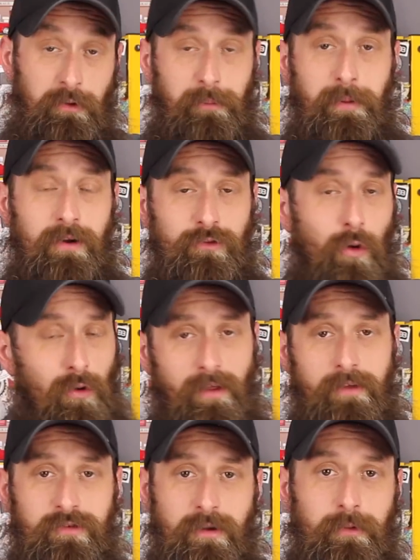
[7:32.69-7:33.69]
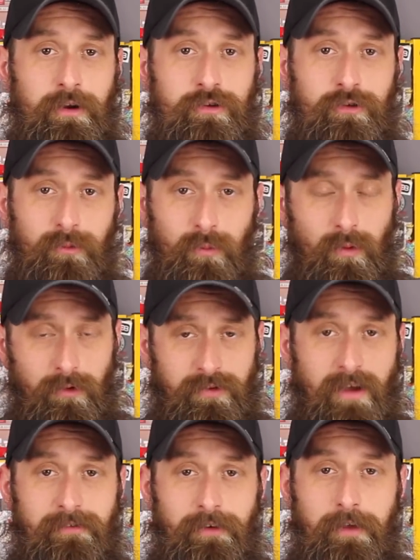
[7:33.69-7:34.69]
Dealing with parts is a whole other separate issue. We'll
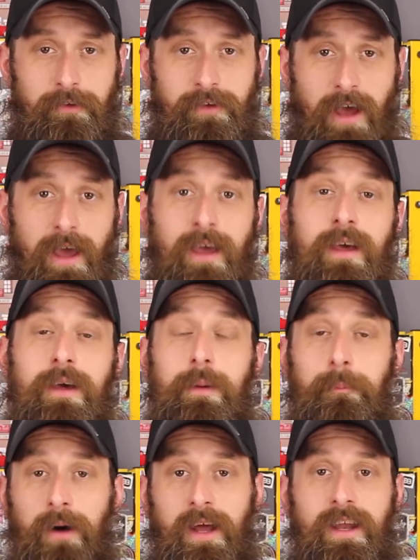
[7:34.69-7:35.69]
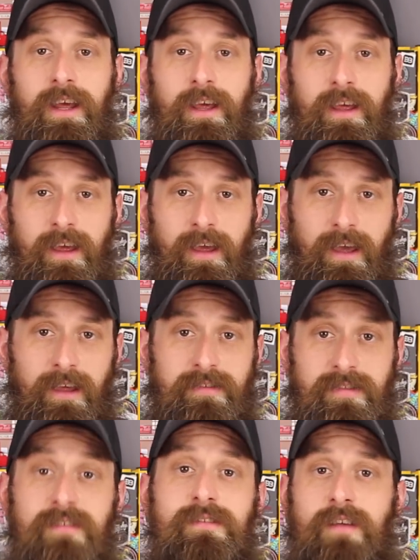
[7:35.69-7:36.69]
save for another day. But
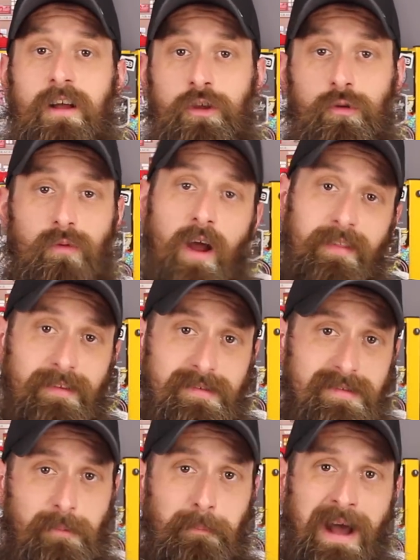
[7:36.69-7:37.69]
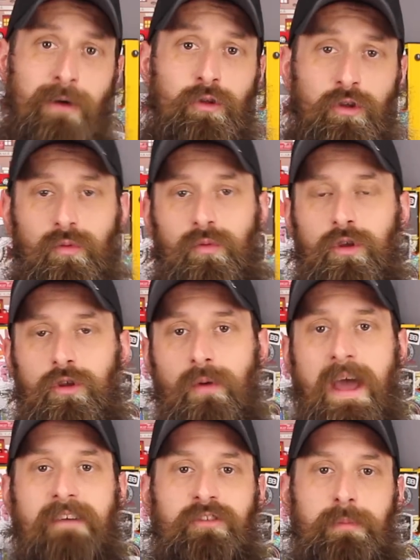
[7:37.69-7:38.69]
if this is on you, right? This is about you. You
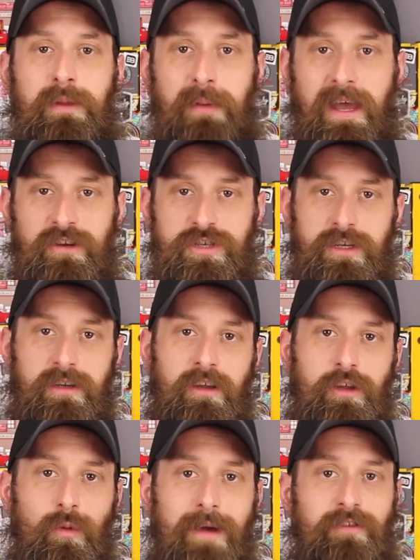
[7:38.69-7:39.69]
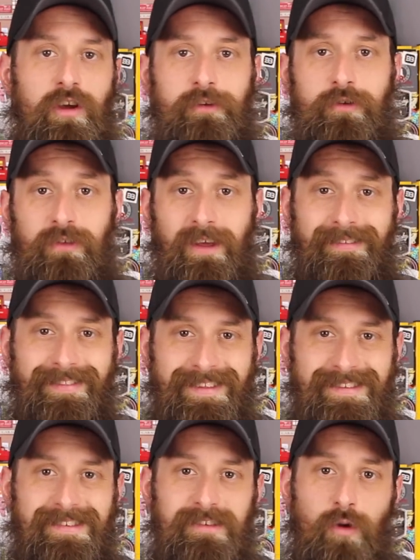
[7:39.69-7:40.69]
have to be patient. You have to understand
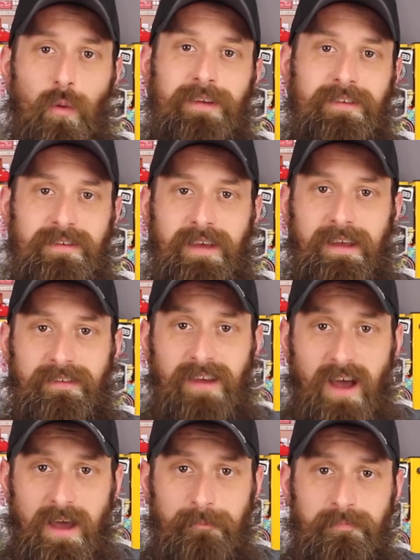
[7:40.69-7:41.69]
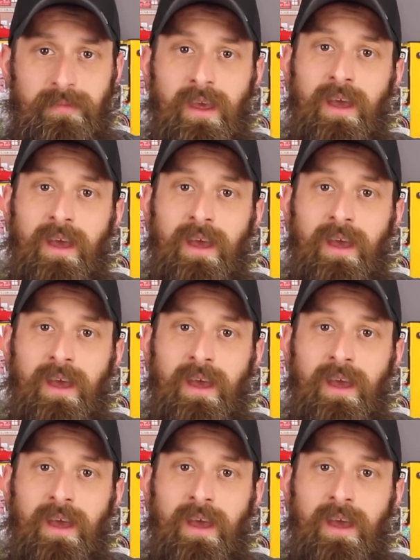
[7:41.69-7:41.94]
this is going to take time.